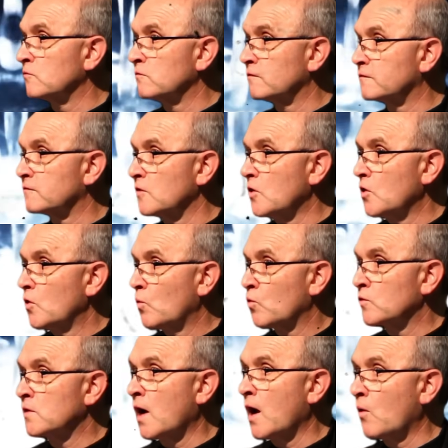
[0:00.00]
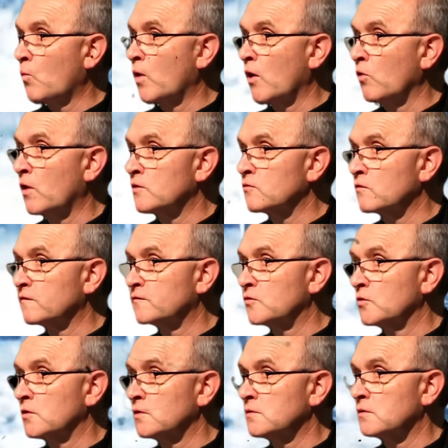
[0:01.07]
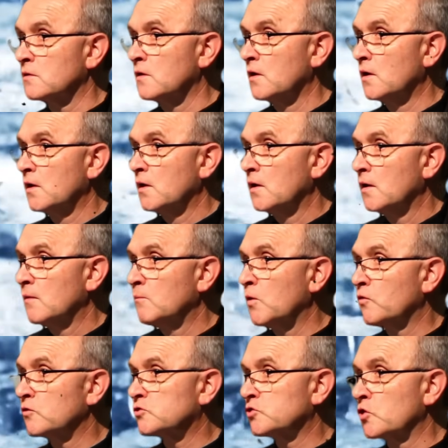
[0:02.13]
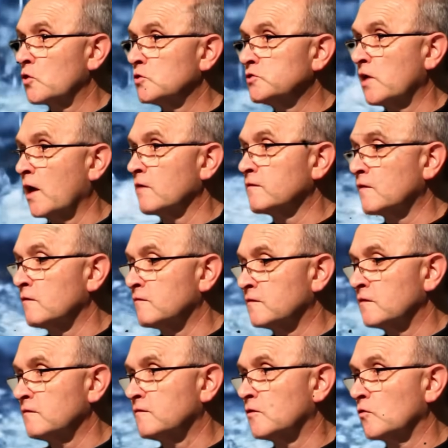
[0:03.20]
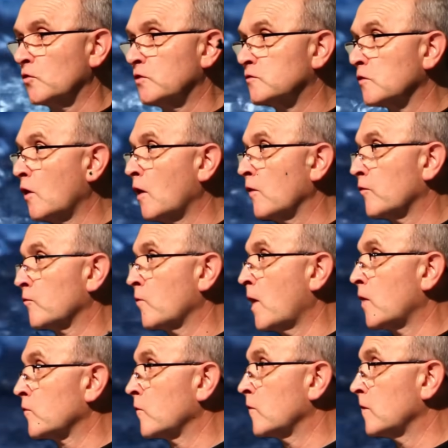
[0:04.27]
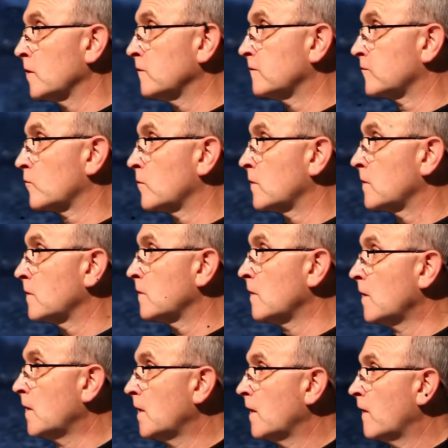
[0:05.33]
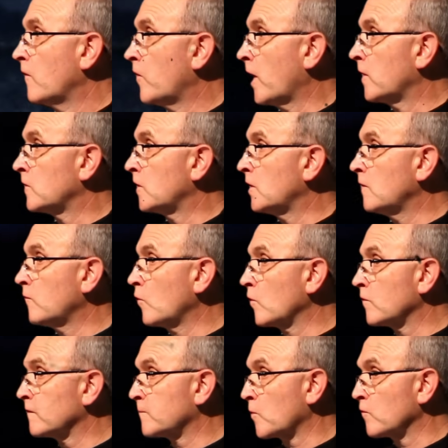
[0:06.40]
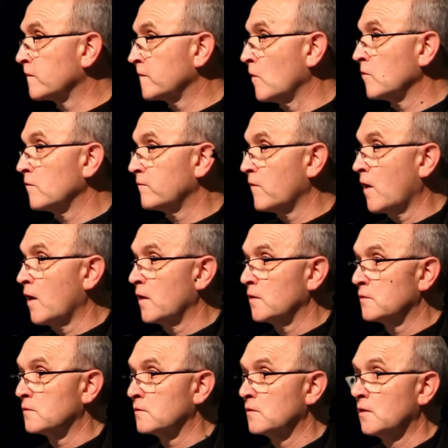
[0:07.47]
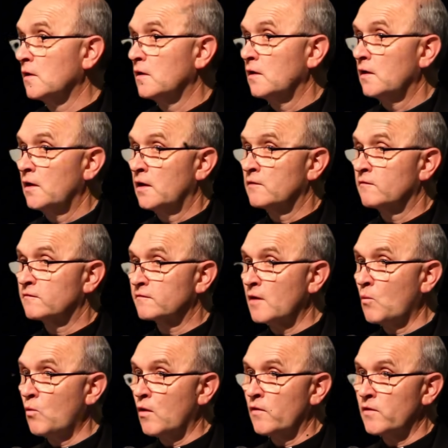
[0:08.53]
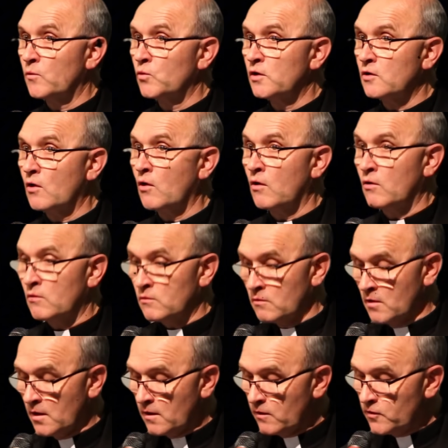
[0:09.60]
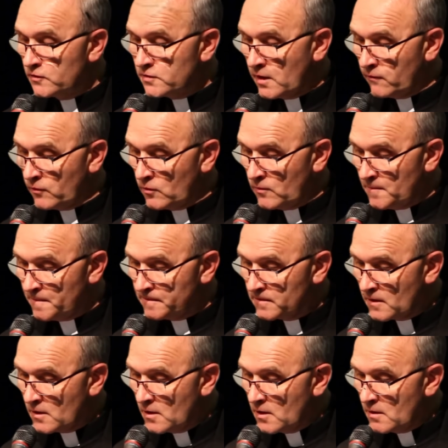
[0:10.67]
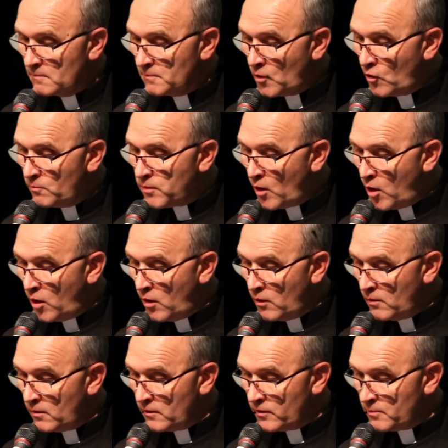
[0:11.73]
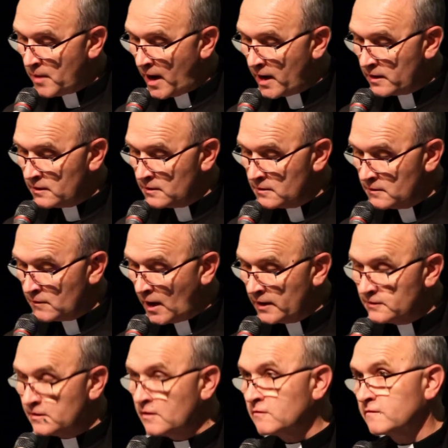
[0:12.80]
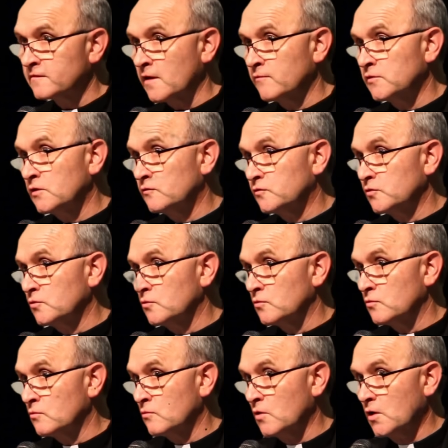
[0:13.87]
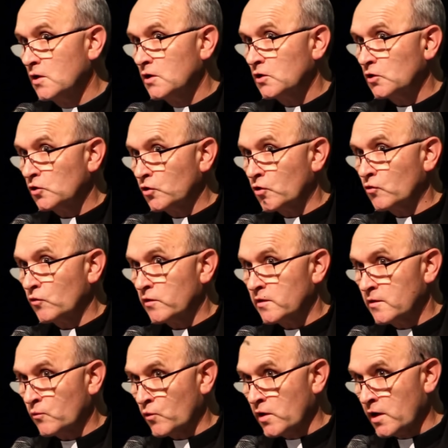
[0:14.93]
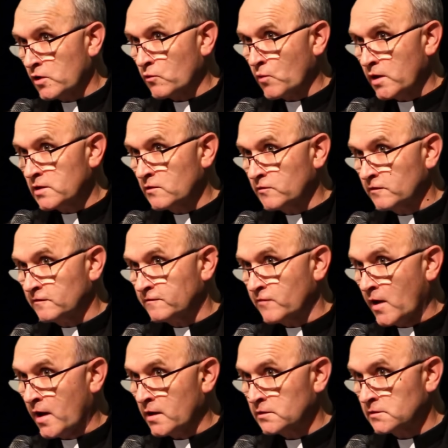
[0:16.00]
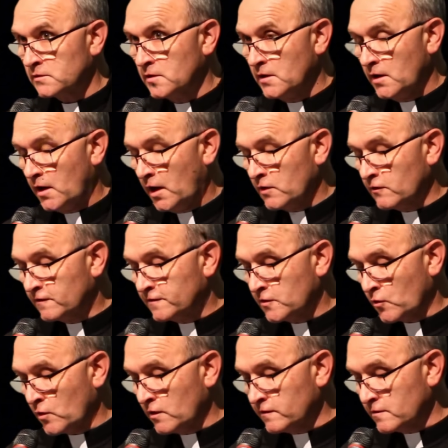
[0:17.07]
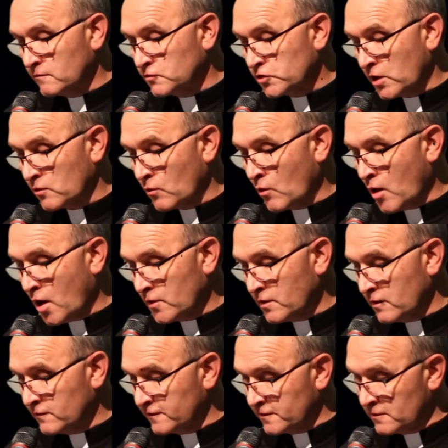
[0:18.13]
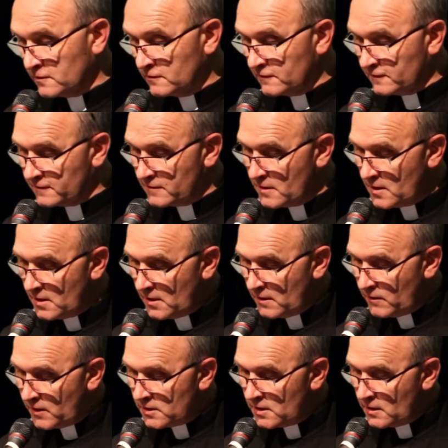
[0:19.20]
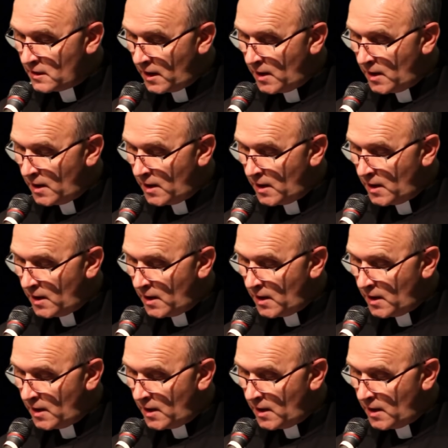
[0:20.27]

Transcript: you, Beelzebub, and cast you out." The entity's response was a scream that rattled the windows, but its voice cracked, a sign of weakening resolve. The priests pressed on, their prayers a steady rhythm, sensing the entity's strength faltering under the weight of their faith. Asmodeus, the demon of discord, struck with cruel